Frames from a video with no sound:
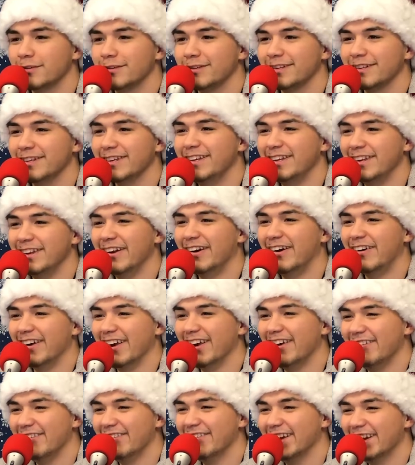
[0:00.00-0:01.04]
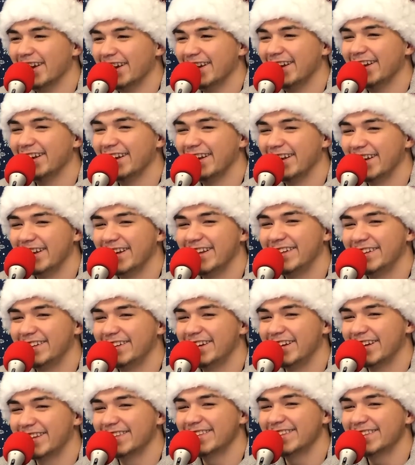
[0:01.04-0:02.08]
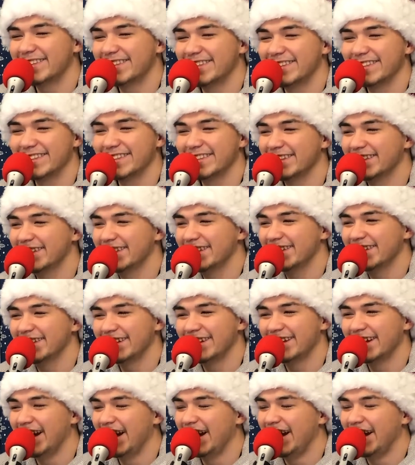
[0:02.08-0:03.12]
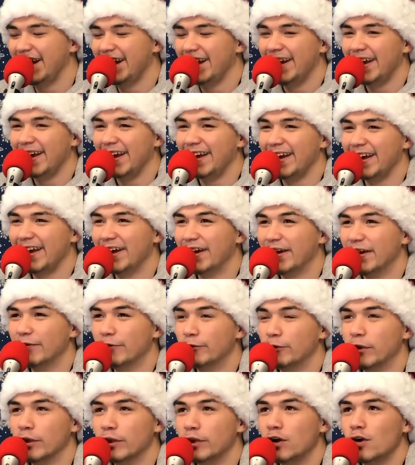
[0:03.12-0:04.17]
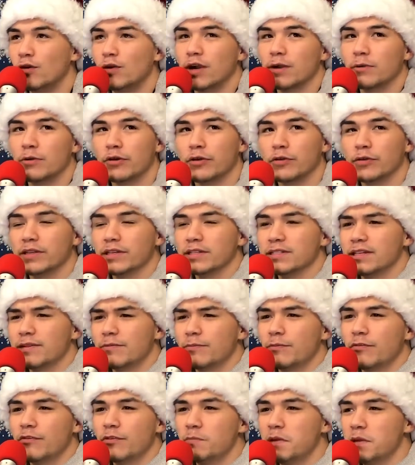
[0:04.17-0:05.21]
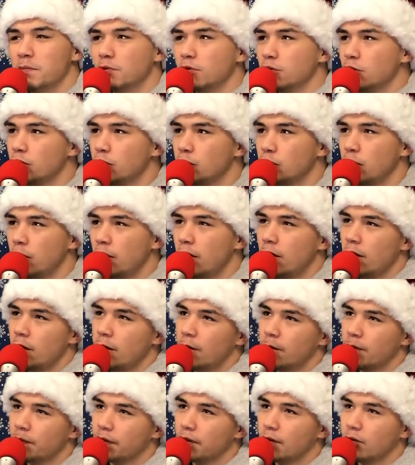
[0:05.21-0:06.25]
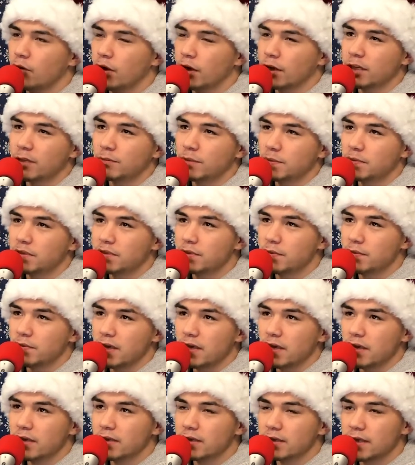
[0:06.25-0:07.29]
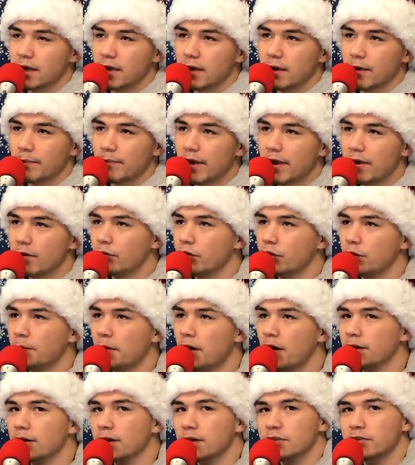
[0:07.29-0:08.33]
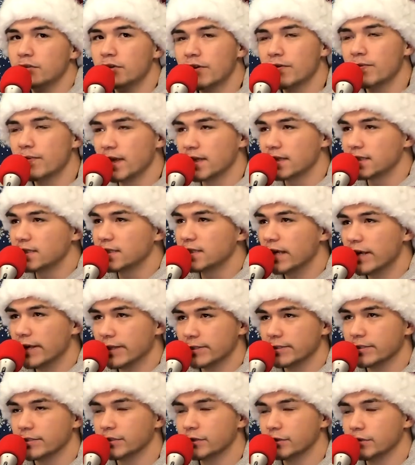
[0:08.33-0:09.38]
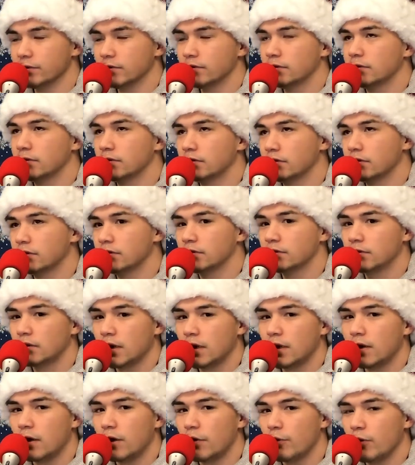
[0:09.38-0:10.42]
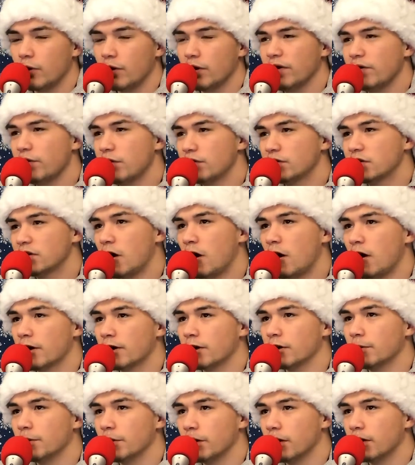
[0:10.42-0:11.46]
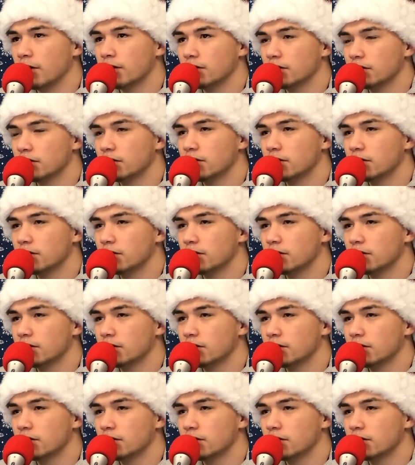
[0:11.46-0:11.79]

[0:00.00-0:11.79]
You know what I mean? It's just, I don't even really know where I go with this. And for people who want to come up to me and say, man, well, your podcast don't even make sense, dude. What are you even talking about?